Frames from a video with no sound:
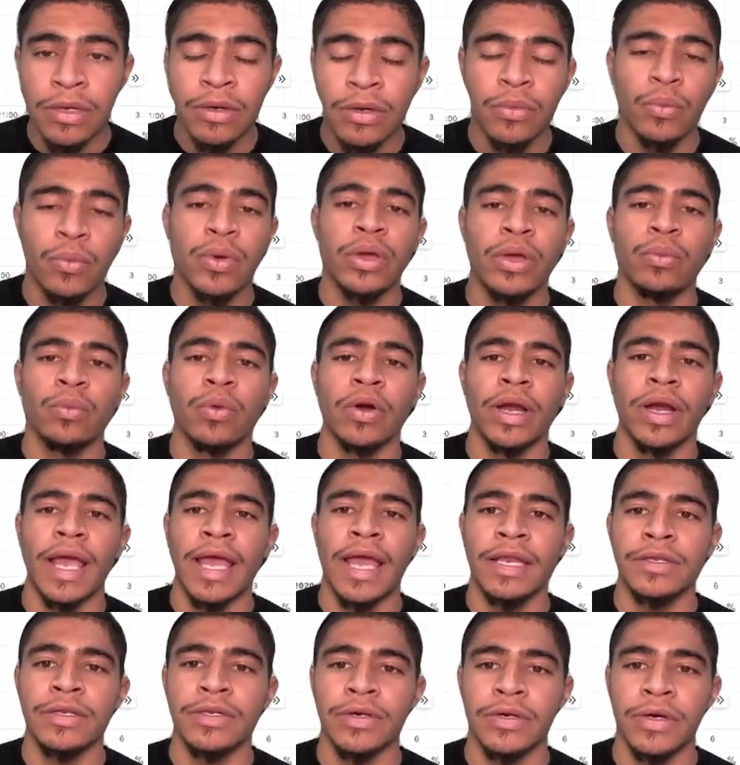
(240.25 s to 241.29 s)
we were
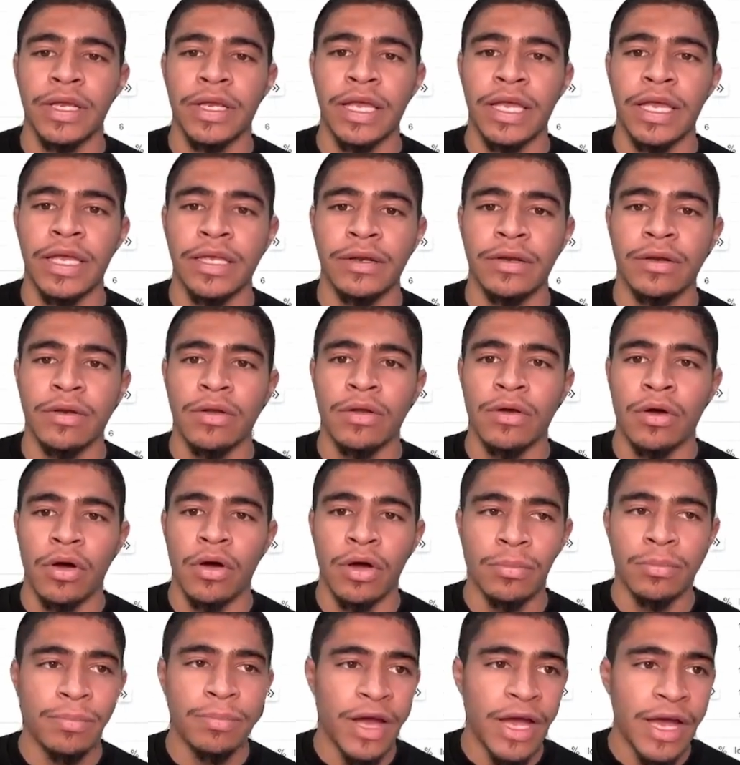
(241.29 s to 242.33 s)
entering in
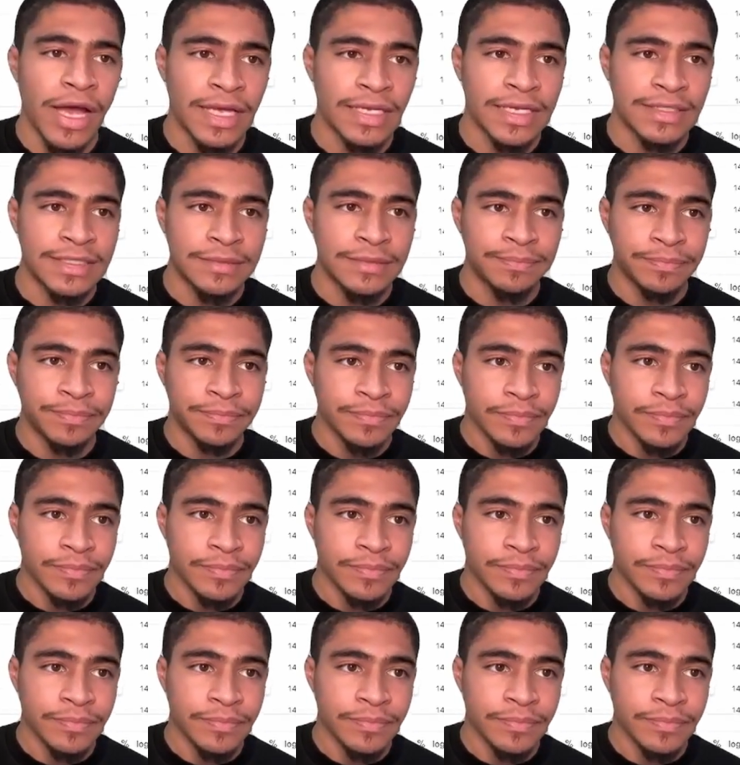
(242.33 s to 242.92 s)
on buys.